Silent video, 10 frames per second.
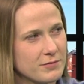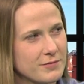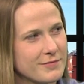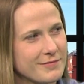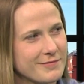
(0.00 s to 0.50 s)

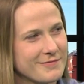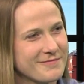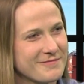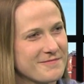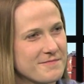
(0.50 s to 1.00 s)

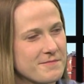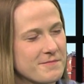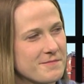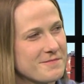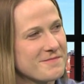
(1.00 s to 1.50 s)

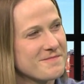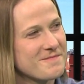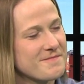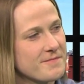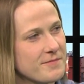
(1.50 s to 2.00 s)

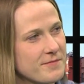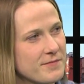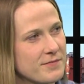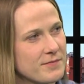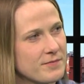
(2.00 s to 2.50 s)

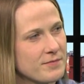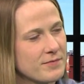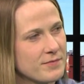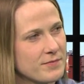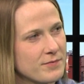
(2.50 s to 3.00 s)

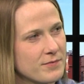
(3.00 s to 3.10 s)
[no speech]